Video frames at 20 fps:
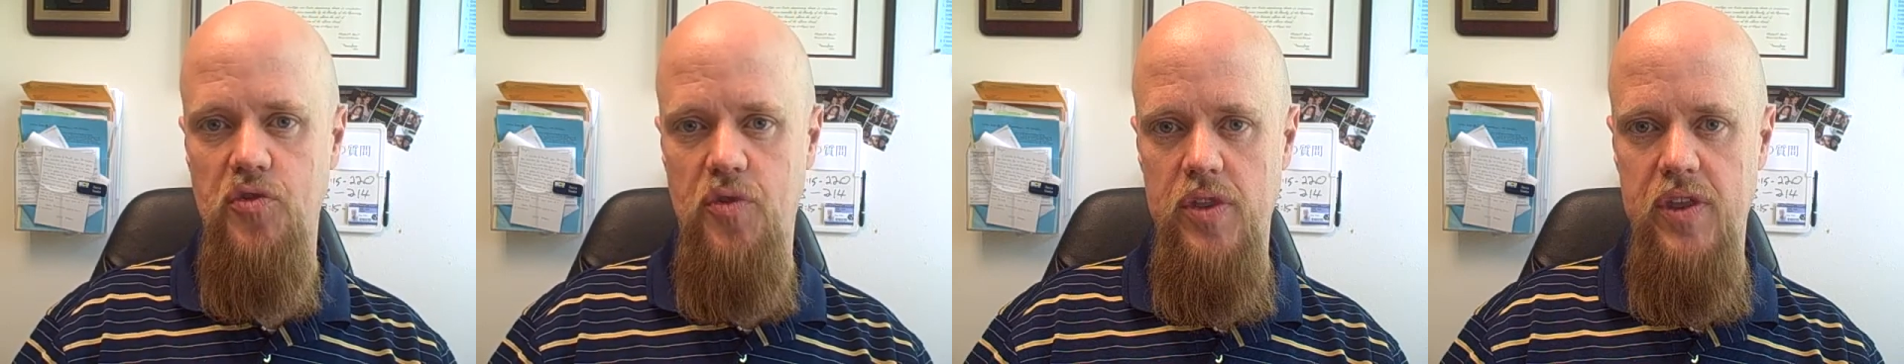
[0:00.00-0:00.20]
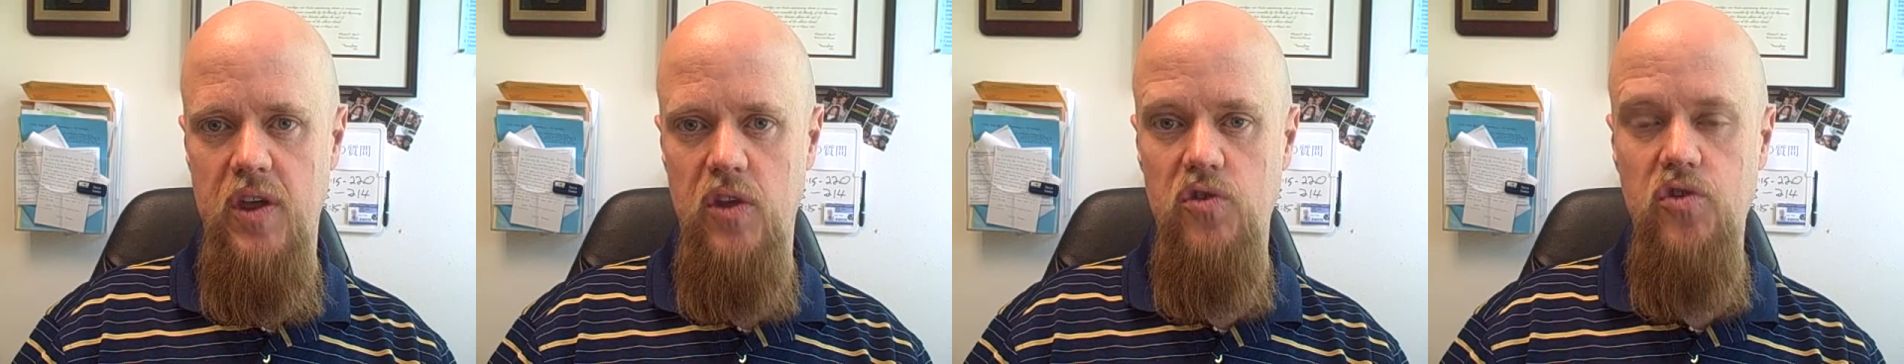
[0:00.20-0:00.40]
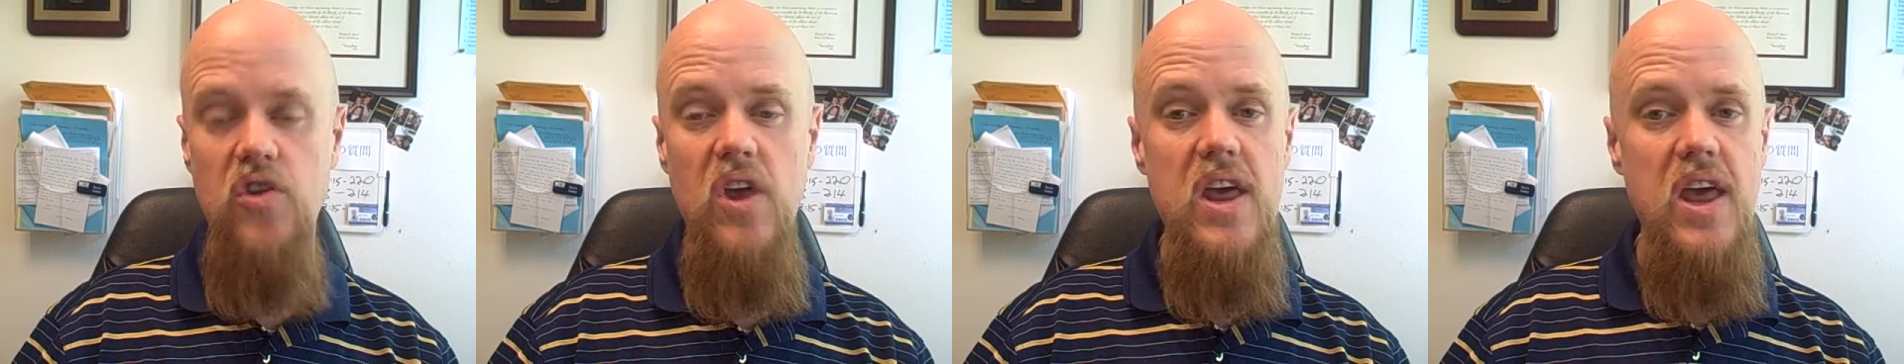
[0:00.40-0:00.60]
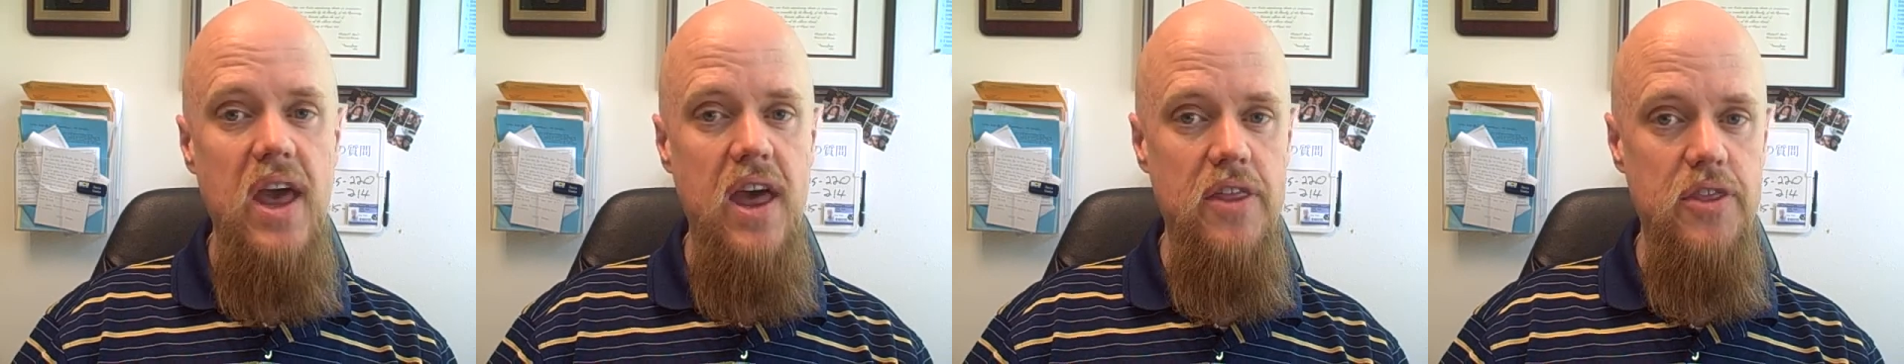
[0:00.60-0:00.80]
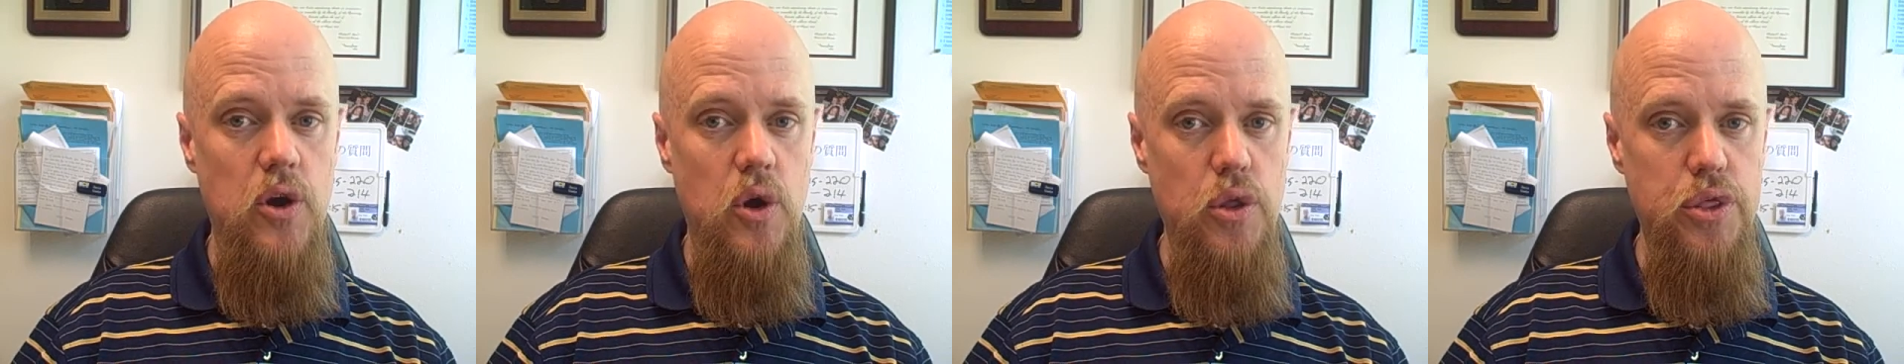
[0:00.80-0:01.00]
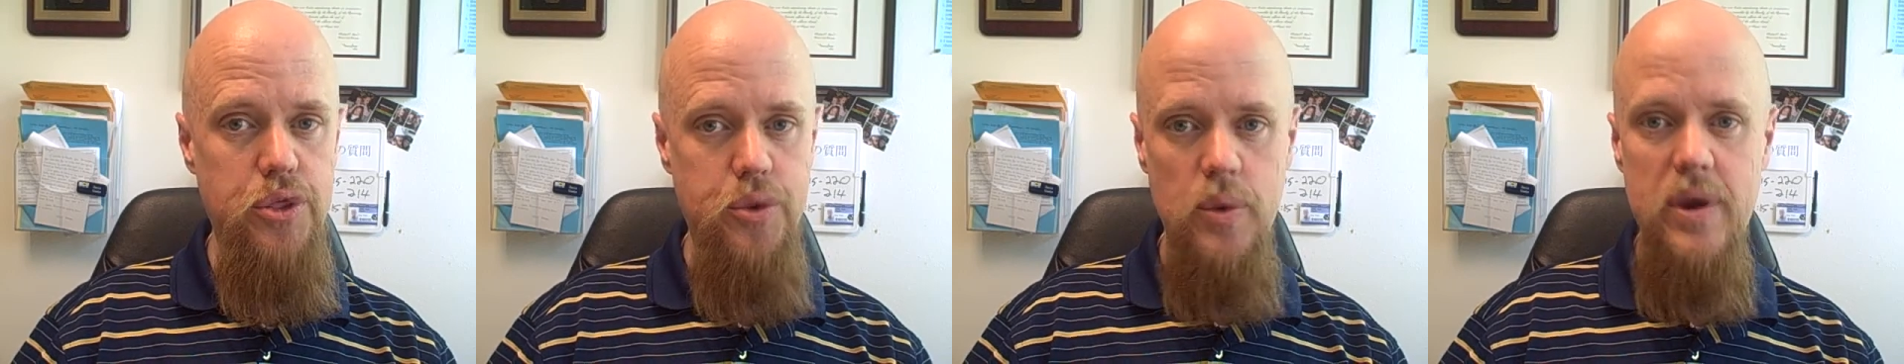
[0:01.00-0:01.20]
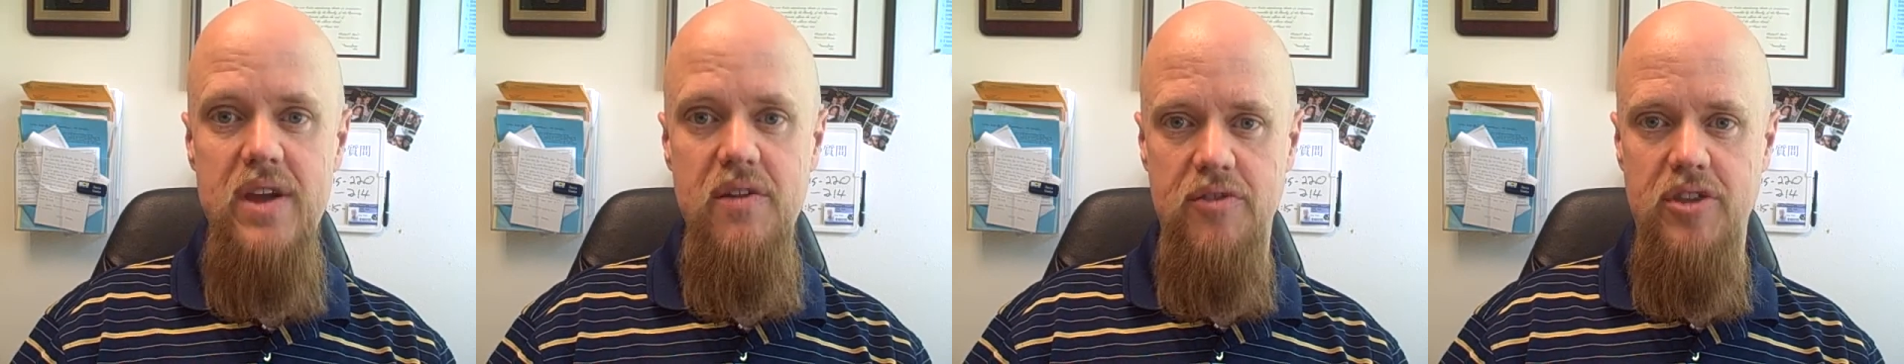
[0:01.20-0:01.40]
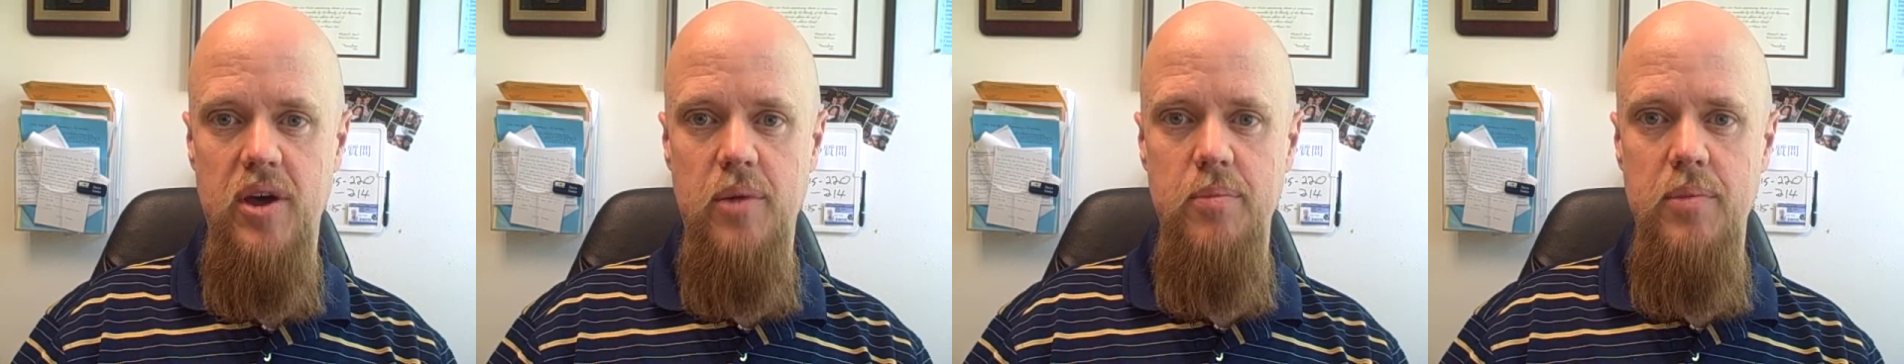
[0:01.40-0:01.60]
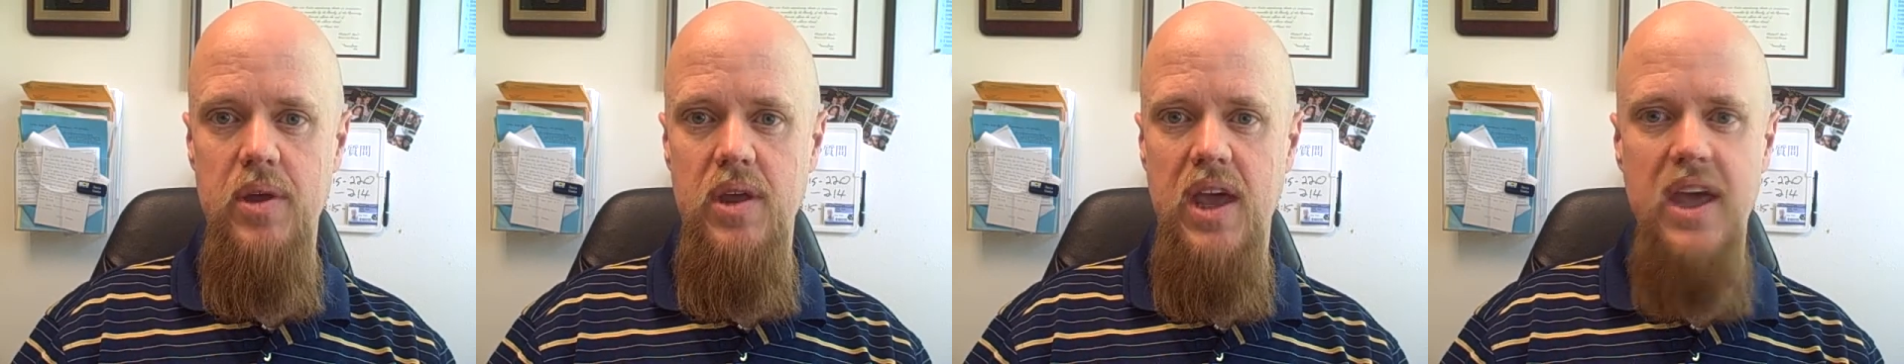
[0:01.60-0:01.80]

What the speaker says: for this, and there are three of them.